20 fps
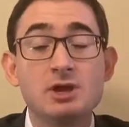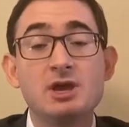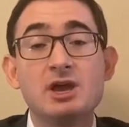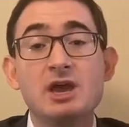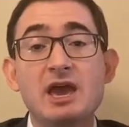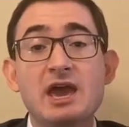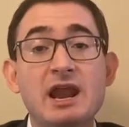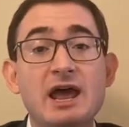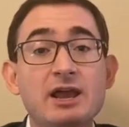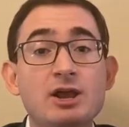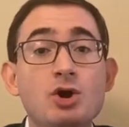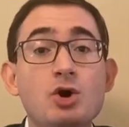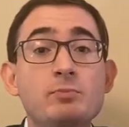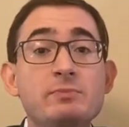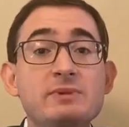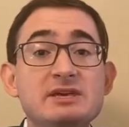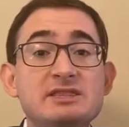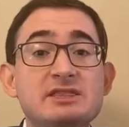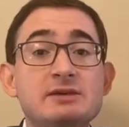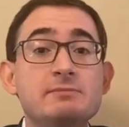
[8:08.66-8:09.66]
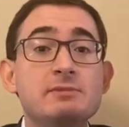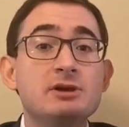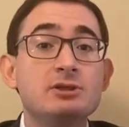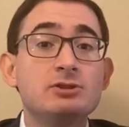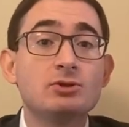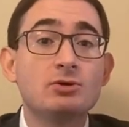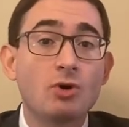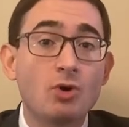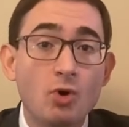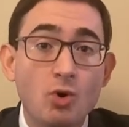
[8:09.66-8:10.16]
and I go meet them in
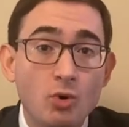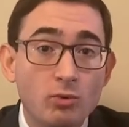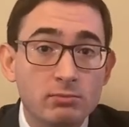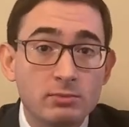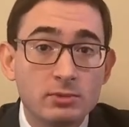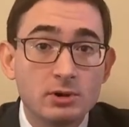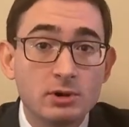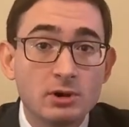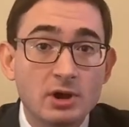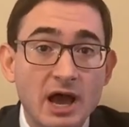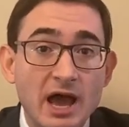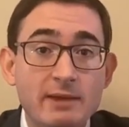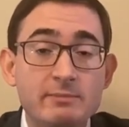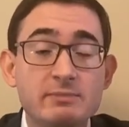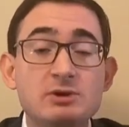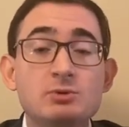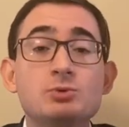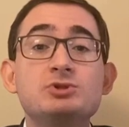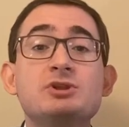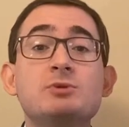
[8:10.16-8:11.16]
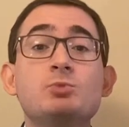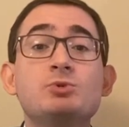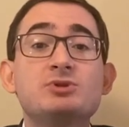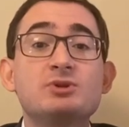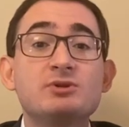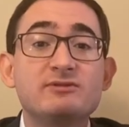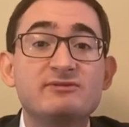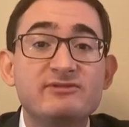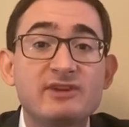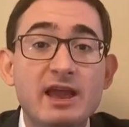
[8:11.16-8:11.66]
their home. I meet with them with
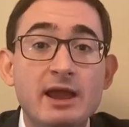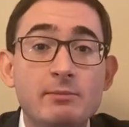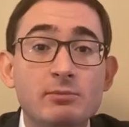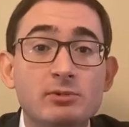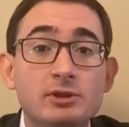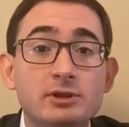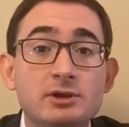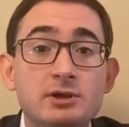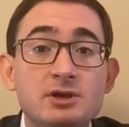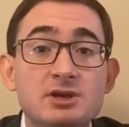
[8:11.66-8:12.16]
their family.